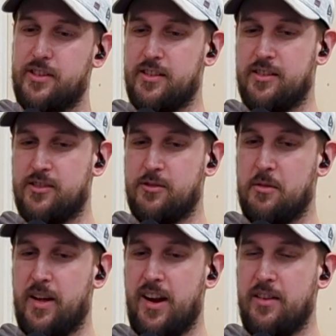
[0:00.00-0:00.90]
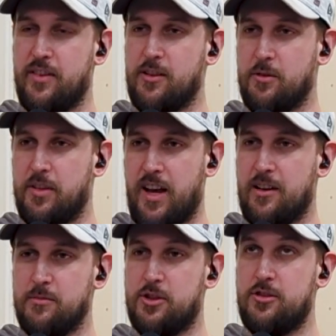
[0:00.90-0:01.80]
to talk about NFL all day,
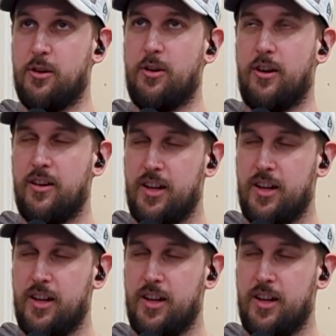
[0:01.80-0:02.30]
I'm sure.